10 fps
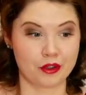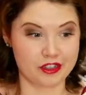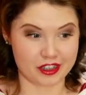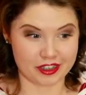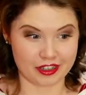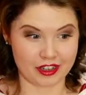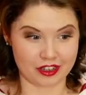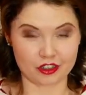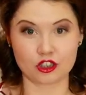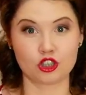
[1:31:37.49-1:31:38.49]
just a
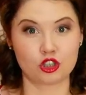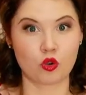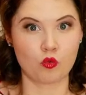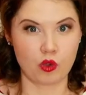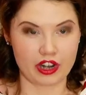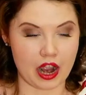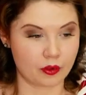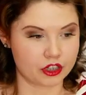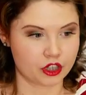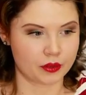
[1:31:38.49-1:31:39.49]
short 1-hour show